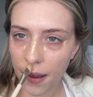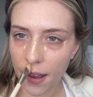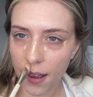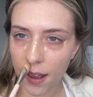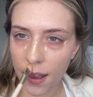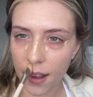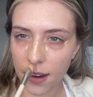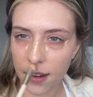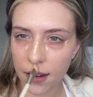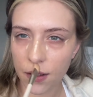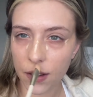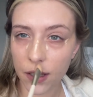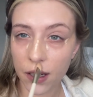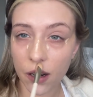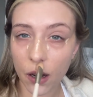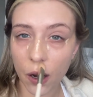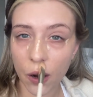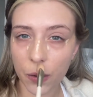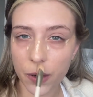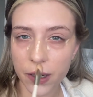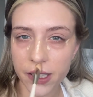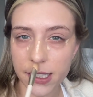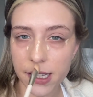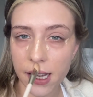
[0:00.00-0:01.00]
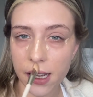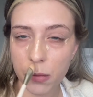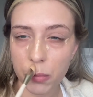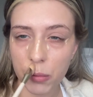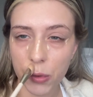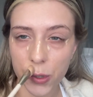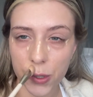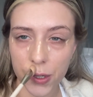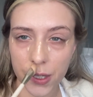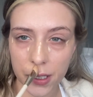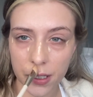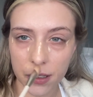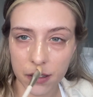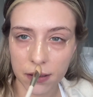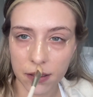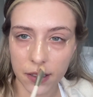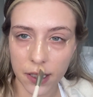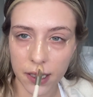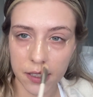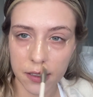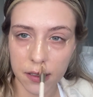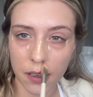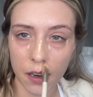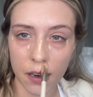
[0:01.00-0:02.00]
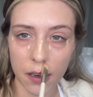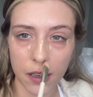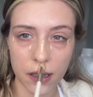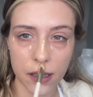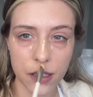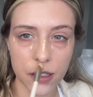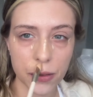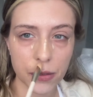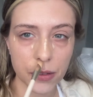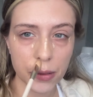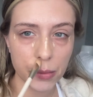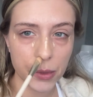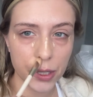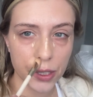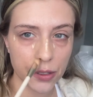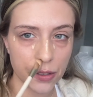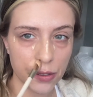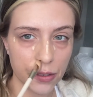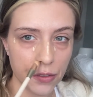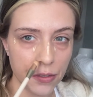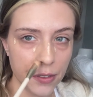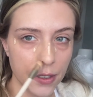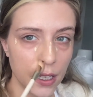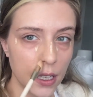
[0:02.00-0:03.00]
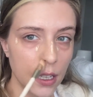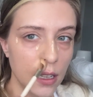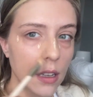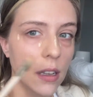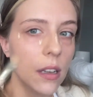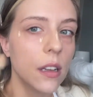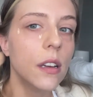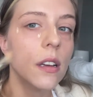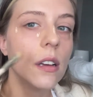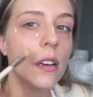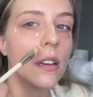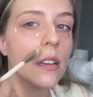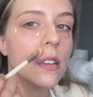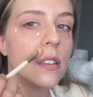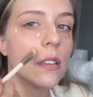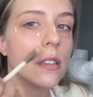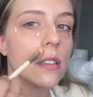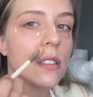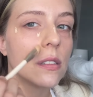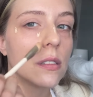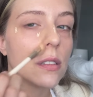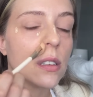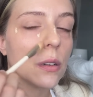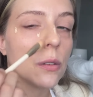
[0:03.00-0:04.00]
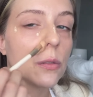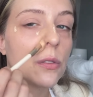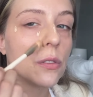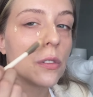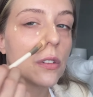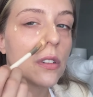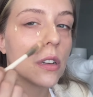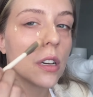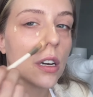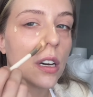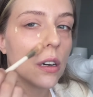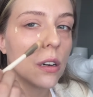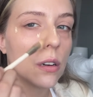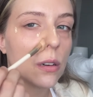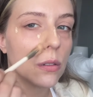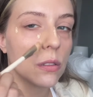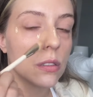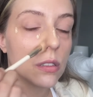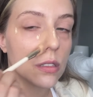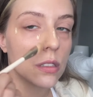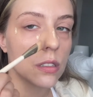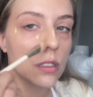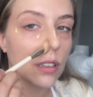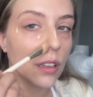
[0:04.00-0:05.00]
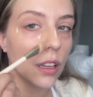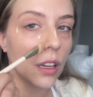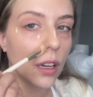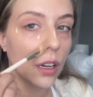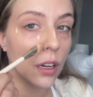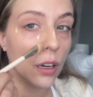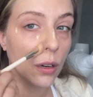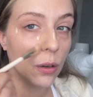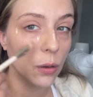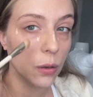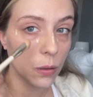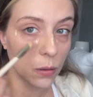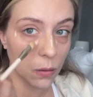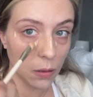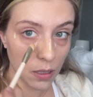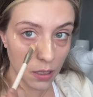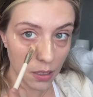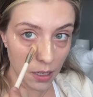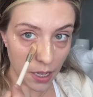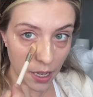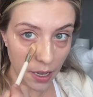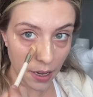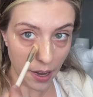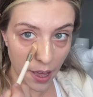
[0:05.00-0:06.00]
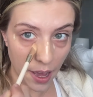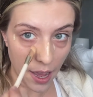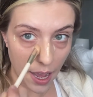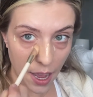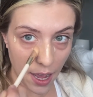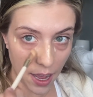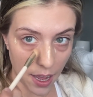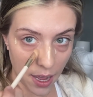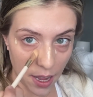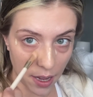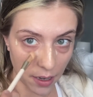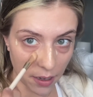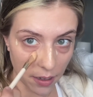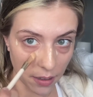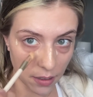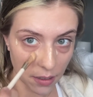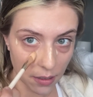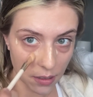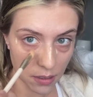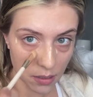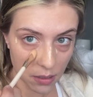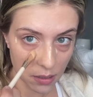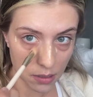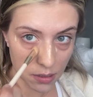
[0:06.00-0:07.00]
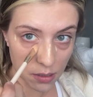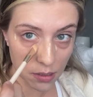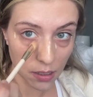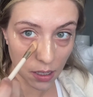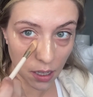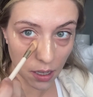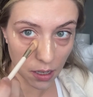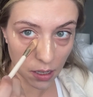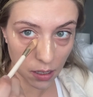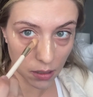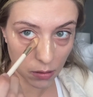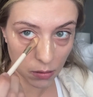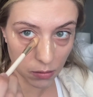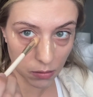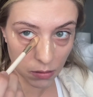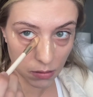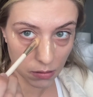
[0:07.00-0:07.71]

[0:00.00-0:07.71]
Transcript: And you can always add more, it's harder to remove. So go slow and add slow.